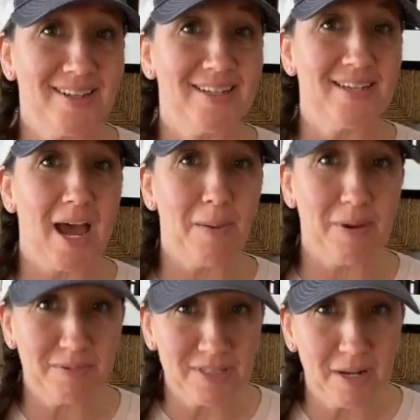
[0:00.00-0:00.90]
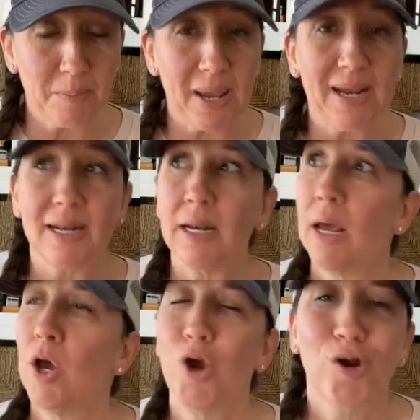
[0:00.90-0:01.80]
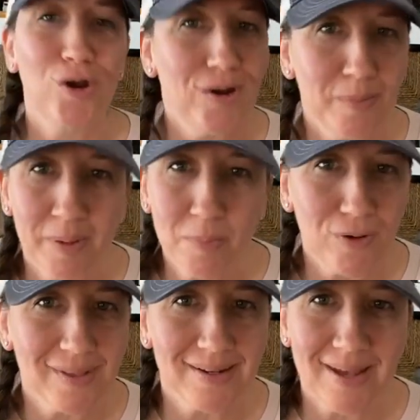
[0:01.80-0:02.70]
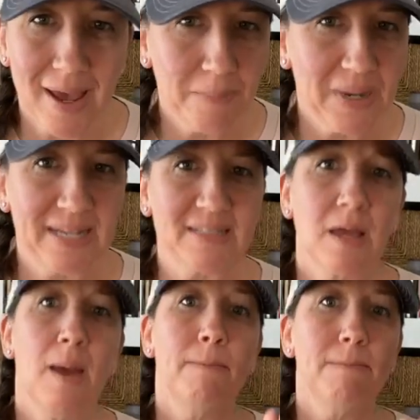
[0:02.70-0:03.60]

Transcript: to the time I was done painting, couldn't it be more than 10 minutes?